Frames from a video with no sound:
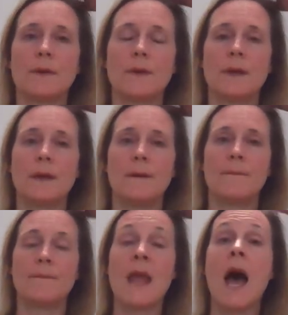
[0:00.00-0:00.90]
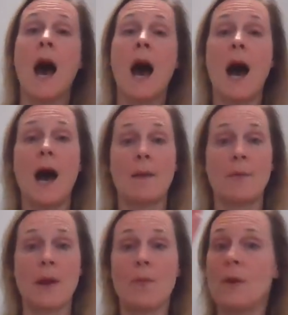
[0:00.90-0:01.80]
Good.
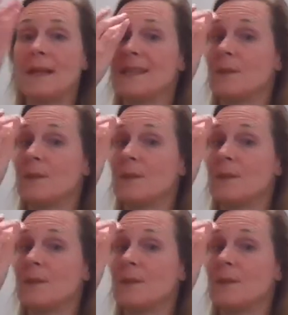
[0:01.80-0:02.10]
Eyebrow point.